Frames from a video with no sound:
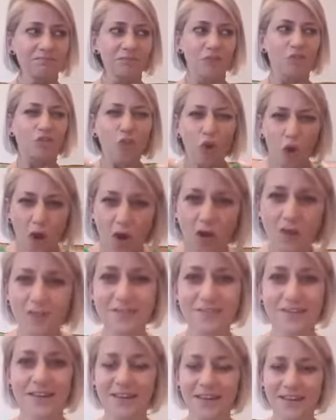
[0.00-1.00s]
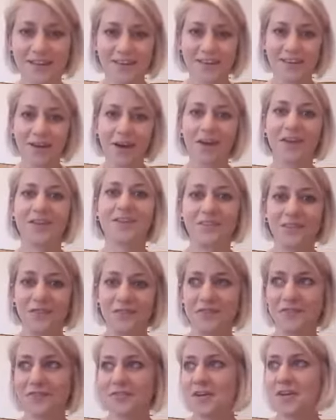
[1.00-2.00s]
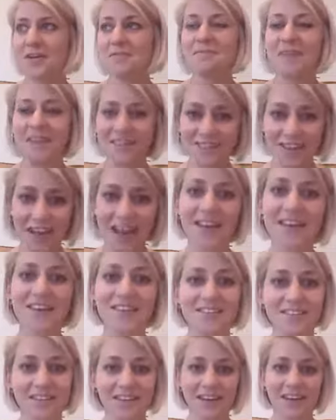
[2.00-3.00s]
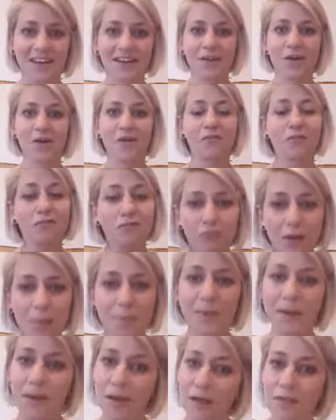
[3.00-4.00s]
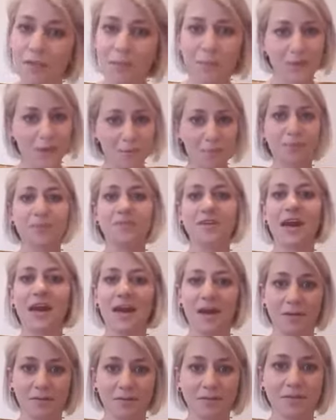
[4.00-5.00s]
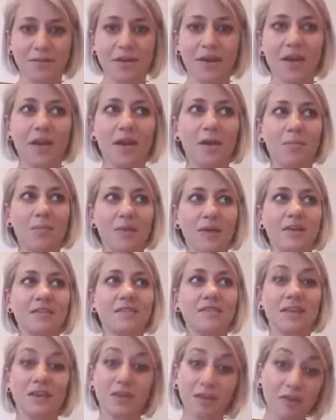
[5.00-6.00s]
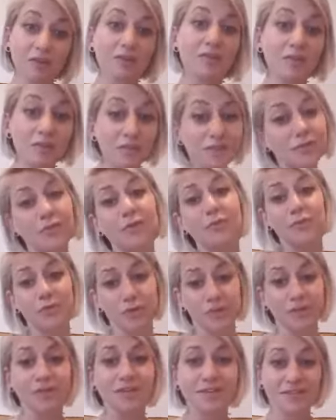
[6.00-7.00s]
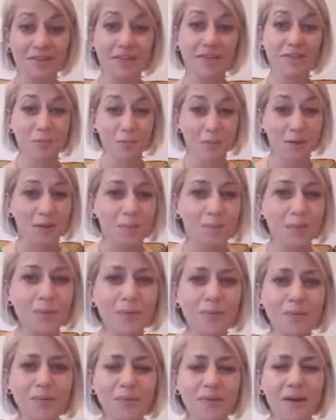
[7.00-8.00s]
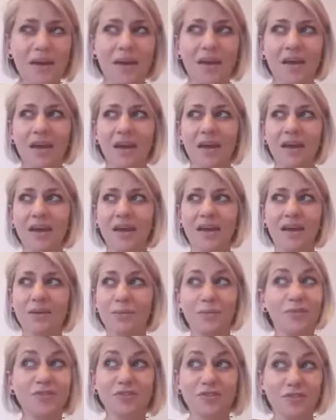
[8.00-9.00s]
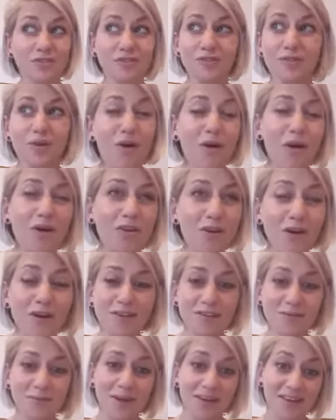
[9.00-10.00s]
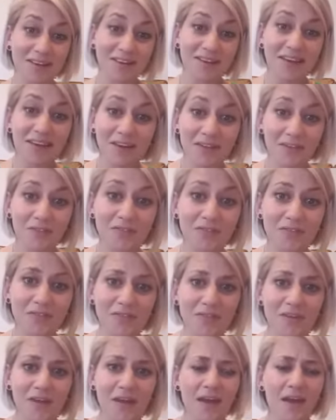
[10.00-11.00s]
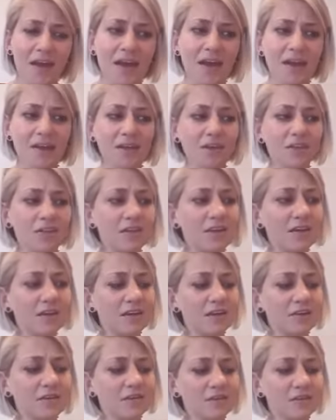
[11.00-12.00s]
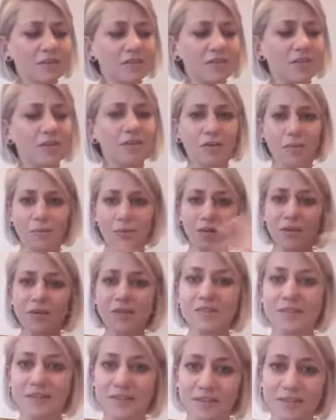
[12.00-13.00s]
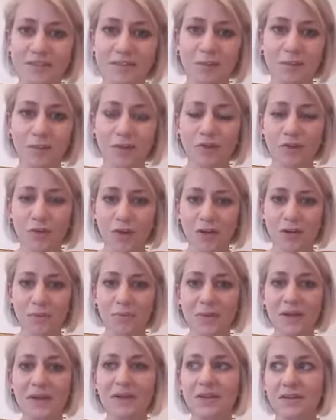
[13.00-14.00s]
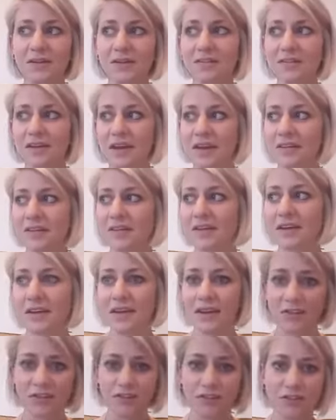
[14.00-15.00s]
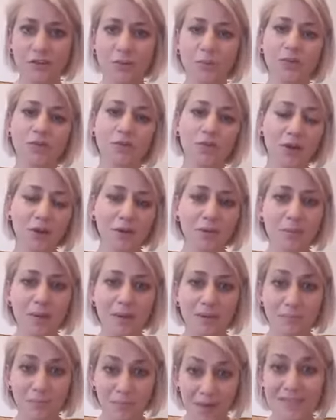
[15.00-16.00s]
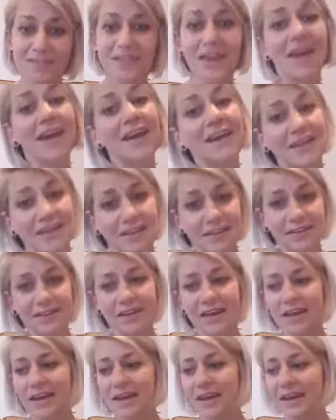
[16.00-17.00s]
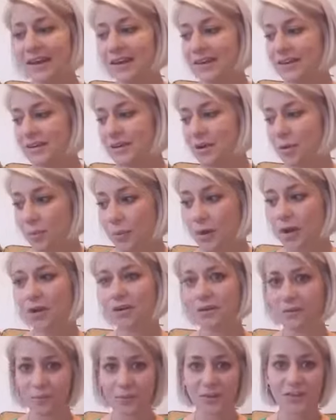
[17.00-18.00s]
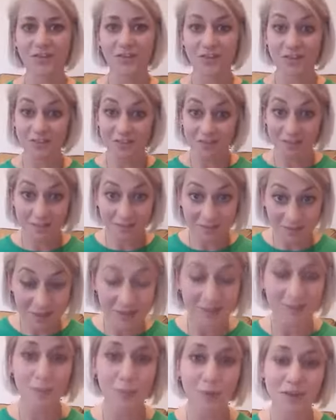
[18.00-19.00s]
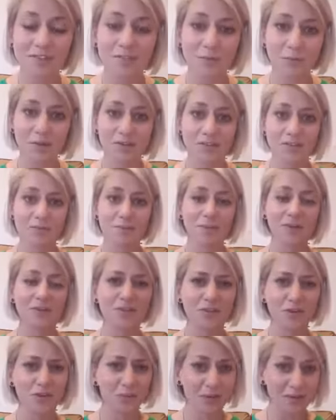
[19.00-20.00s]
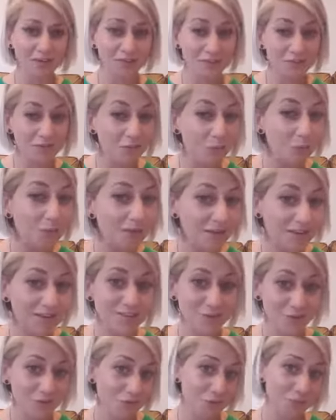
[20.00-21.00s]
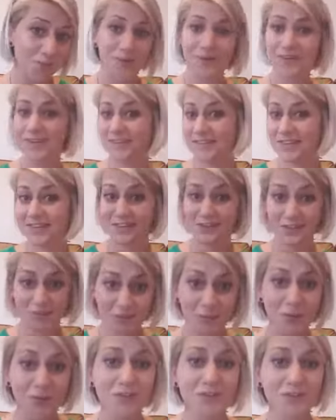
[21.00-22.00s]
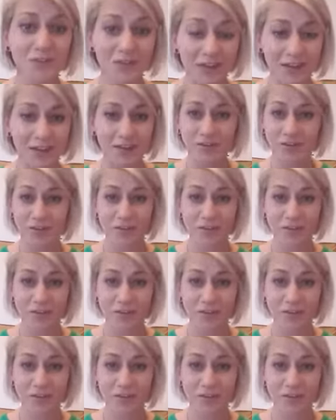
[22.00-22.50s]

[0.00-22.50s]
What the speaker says: toxic kind of mentality of ripping other people down because they couldn't assume goodness in other people, it was just not a nice way to live. And I think the communities that we're trying to build and the connection that we're trying to maintain in a world which is, in the Western world especially, quite devoid of community and devoid of connection